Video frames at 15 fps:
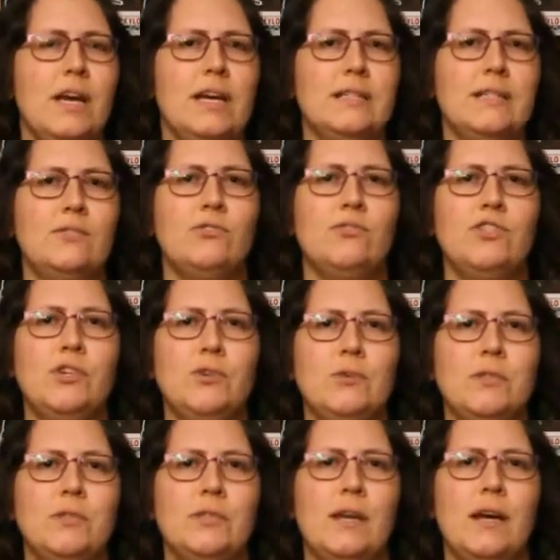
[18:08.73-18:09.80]
It's
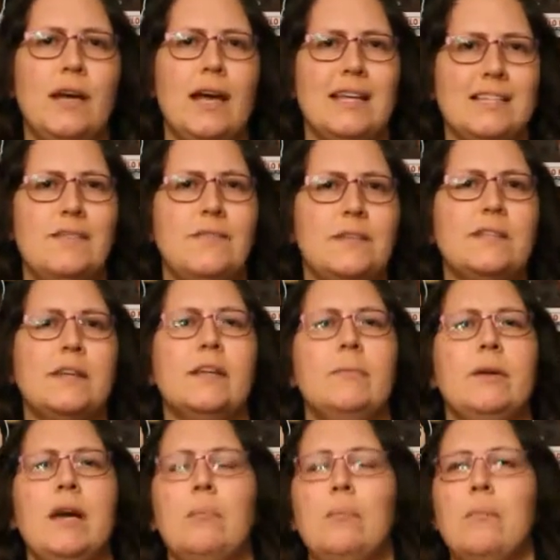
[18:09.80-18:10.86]
introduced as if it's going to
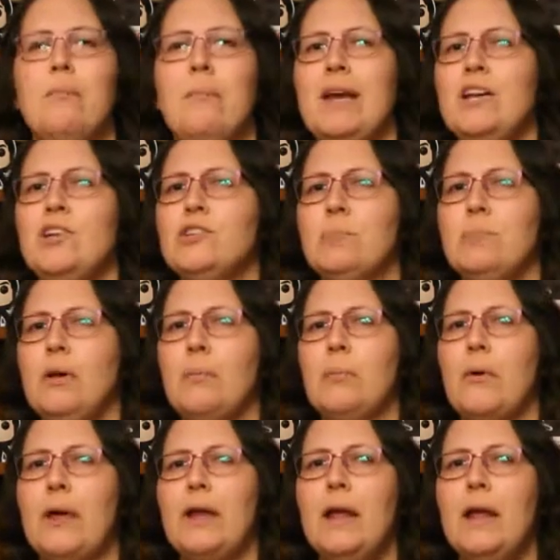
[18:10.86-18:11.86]
become a major plot point,